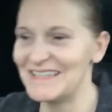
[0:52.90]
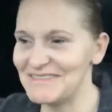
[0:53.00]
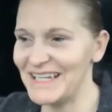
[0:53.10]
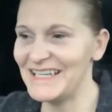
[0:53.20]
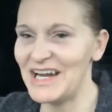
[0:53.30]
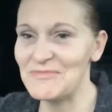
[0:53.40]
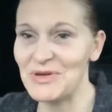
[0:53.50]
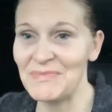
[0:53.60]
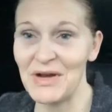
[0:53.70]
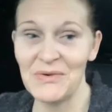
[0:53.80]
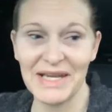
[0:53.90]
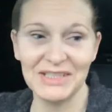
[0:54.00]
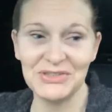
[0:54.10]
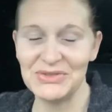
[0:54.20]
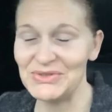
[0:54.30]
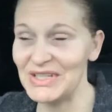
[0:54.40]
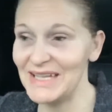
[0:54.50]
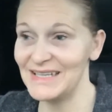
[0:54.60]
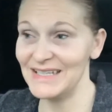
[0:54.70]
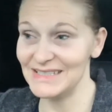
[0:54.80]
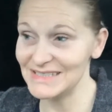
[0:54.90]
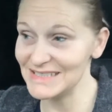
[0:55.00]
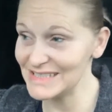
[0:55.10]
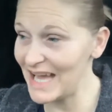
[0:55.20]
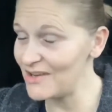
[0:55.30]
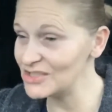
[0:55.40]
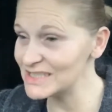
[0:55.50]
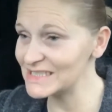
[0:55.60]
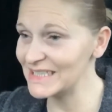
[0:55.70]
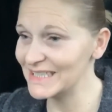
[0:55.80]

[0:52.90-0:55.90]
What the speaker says: Right now I'm on my way to Denise's house.